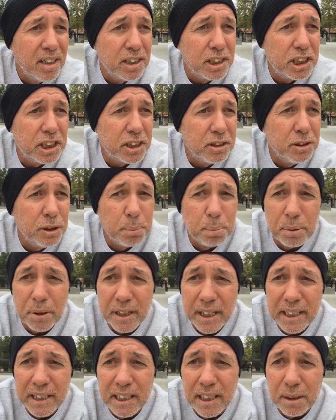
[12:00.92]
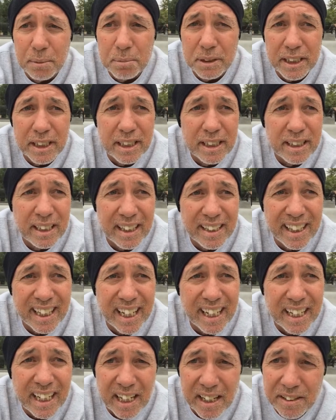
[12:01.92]
the scooter parade comes in, I
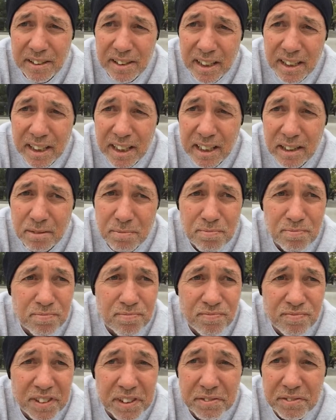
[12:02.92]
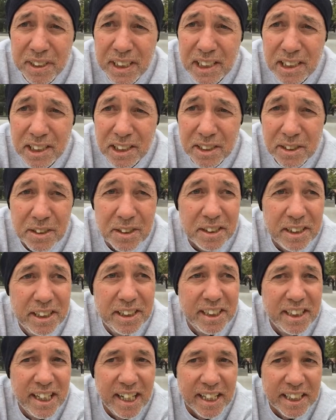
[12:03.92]
think I counted like 15
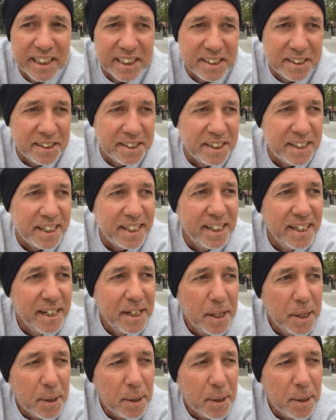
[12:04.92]
scooters yesterday.